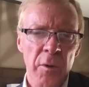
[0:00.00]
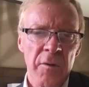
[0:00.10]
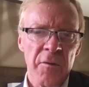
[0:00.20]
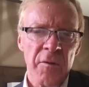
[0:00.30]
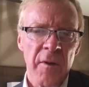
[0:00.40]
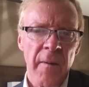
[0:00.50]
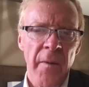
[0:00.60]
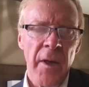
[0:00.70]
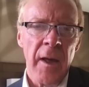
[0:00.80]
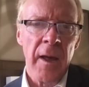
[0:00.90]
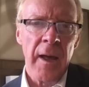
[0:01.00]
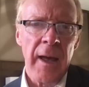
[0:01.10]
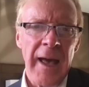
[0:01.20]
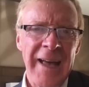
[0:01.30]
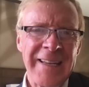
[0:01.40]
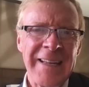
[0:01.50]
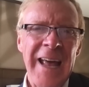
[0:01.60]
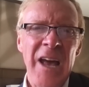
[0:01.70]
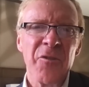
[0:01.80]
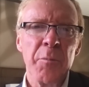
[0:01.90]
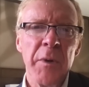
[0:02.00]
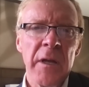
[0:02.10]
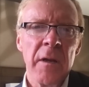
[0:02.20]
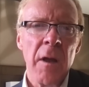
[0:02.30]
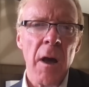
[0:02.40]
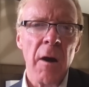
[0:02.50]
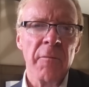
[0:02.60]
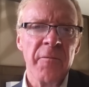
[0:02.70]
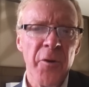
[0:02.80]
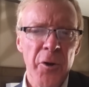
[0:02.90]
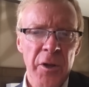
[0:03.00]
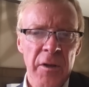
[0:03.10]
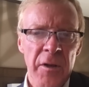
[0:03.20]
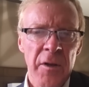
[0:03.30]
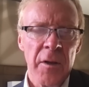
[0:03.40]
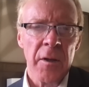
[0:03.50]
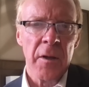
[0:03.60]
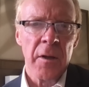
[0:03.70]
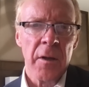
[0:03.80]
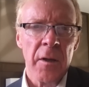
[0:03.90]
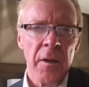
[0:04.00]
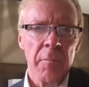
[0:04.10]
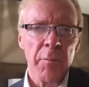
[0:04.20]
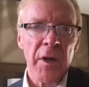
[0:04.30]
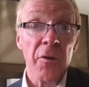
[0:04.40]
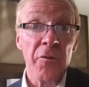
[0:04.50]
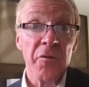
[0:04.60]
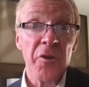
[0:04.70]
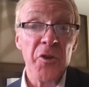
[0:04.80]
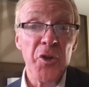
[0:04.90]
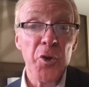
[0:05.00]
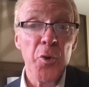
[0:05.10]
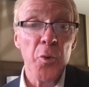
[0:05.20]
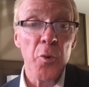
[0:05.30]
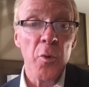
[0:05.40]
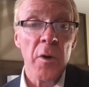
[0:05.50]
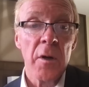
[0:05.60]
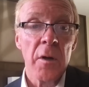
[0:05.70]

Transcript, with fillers: ones. And it has been averted because you